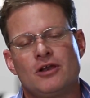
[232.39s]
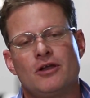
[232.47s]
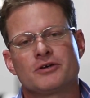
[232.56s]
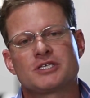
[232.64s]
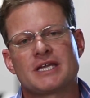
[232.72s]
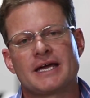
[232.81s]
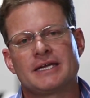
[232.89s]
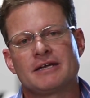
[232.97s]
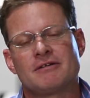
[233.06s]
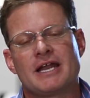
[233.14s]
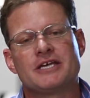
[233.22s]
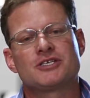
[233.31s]

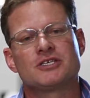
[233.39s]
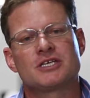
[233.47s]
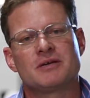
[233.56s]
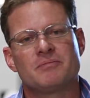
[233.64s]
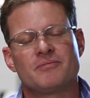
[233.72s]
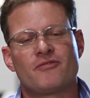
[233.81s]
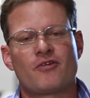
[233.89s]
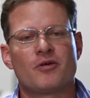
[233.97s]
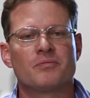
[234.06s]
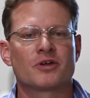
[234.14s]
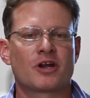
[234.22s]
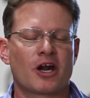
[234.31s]
long-standing relationship
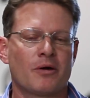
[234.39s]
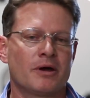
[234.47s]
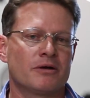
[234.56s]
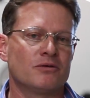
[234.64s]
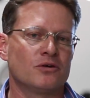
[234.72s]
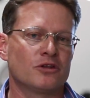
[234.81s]
from the grower